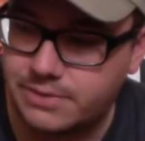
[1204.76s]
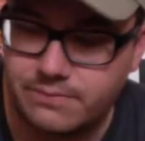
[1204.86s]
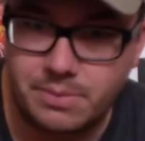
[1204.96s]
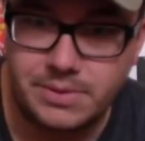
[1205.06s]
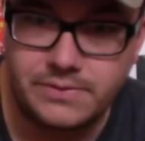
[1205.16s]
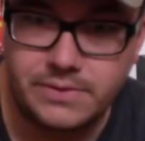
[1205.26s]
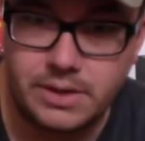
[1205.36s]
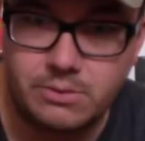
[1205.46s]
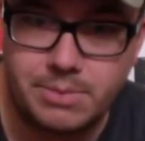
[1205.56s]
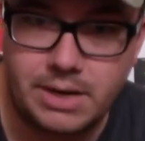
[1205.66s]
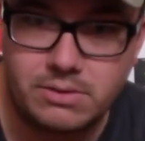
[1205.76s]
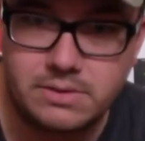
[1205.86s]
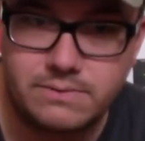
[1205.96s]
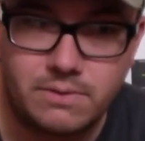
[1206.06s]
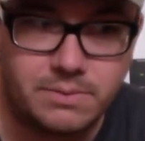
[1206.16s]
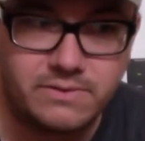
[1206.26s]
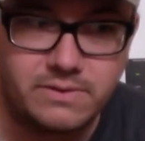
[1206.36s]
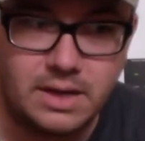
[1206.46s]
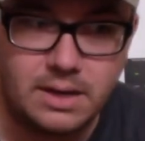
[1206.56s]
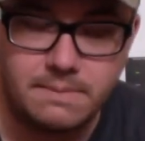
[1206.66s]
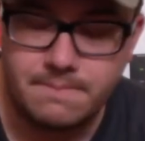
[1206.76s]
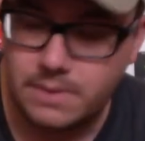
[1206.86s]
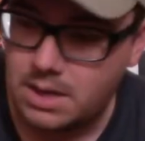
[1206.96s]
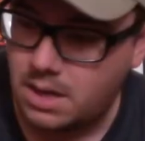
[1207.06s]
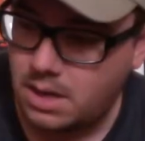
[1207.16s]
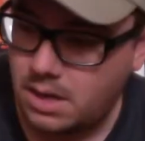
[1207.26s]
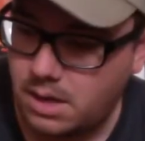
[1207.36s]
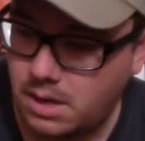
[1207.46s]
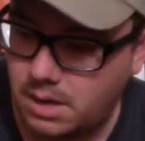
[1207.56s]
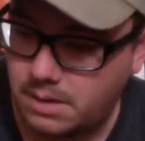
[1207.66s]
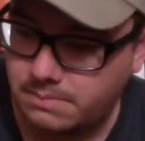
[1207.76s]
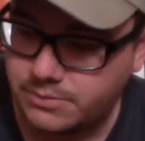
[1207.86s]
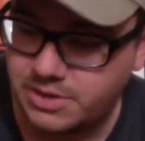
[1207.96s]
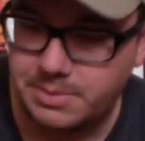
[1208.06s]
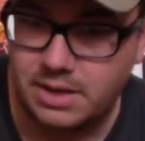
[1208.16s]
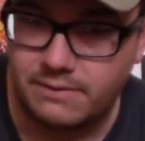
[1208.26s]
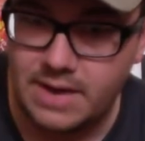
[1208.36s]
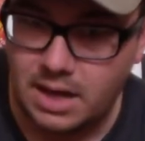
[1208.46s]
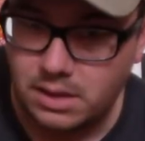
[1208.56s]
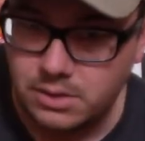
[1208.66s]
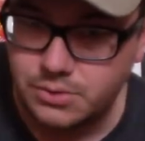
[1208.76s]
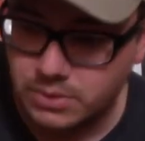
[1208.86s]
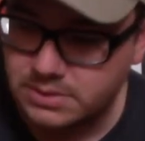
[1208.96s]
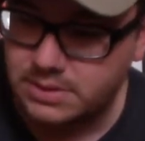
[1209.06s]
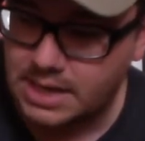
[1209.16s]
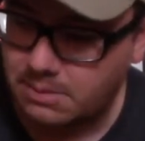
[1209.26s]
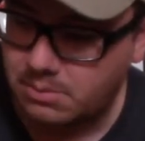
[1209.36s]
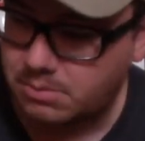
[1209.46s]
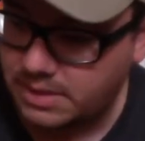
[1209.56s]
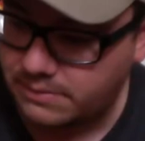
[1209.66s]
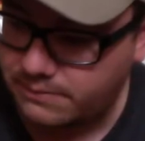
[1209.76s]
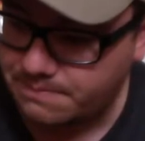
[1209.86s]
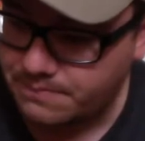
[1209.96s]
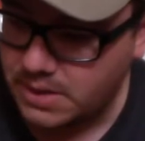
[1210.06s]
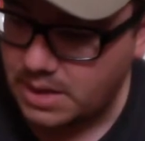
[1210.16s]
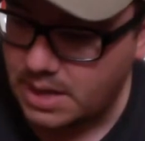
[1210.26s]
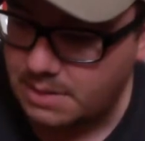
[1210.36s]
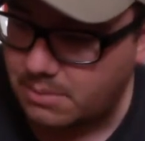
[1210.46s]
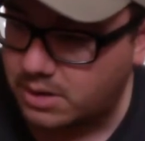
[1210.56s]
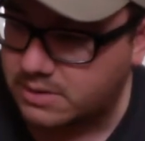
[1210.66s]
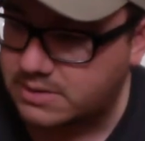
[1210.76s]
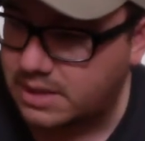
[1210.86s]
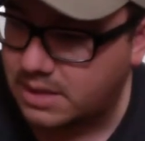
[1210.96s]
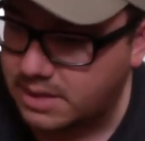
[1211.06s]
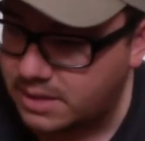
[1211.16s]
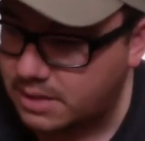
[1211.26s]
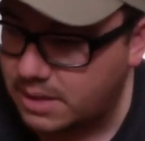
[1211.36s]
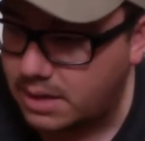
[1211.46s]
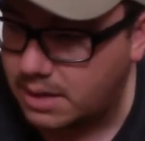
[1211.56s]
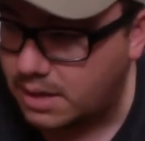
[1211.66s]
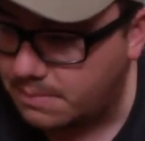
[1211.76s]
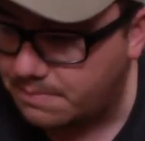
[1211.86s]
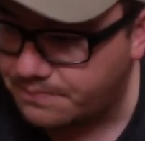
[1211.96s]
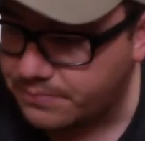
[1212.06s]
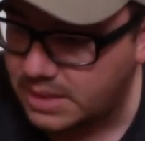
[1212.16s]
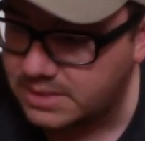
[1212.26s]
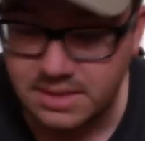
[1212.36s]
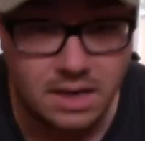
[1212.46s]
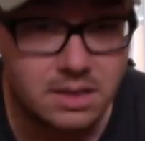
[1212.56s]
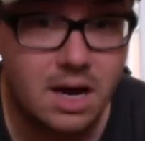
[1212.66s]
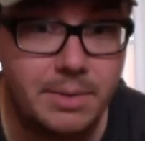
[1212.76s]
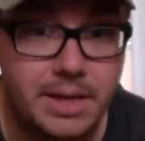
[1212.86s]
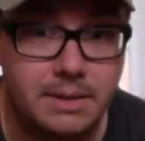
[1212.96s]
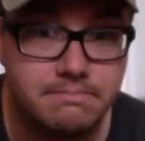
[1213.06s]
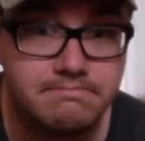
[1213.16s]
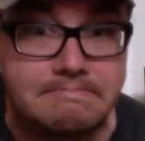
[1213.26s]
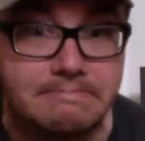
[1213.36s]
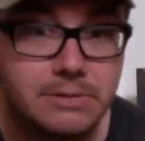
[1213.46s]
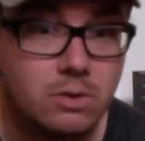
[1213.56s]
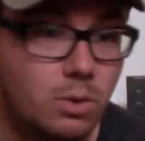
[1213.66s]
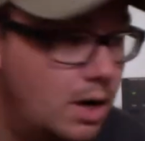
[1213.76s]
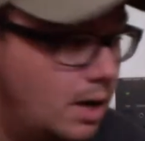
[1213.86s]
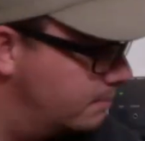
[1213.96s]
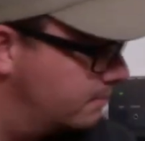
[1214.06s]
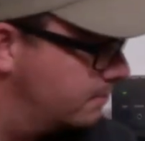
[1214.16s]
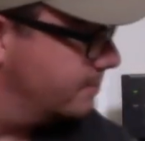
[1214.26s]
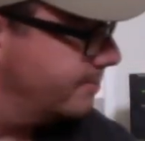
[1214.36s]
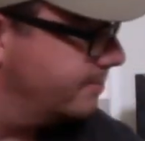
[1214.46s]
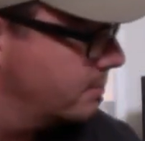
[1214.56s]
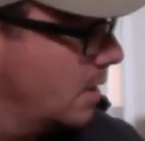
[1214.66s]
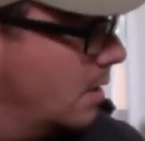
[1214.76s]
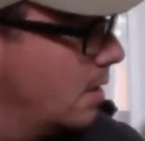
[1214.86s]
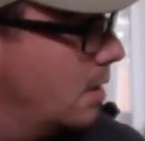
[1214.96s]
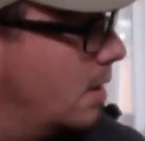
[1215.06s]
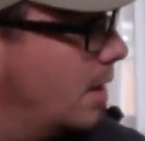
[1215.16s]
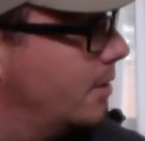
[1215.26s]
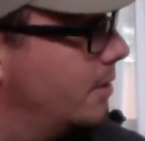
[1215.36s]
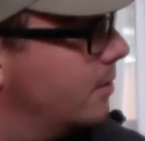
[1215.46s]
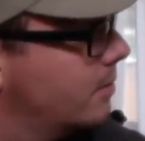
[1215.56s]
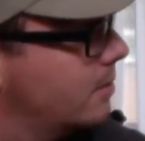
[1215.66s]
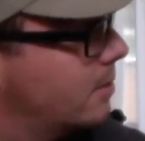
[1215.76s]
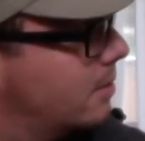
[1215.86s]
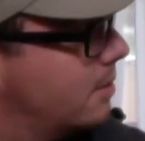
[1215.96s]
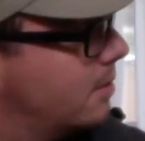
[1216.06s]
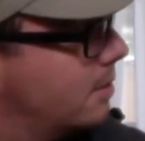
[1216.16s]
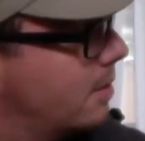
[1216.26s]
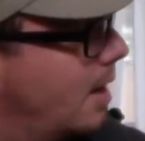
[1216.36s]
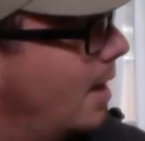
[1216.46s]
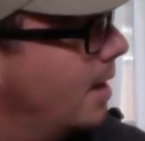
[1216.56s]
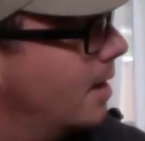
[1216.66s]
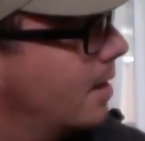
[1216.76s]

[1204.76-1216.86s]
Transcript: from this year, Perils from the Sea. Jimmy Lavelle, who is the Album Leaf, and Marcus Silic. It's not coming. So why? I don't know. Hi.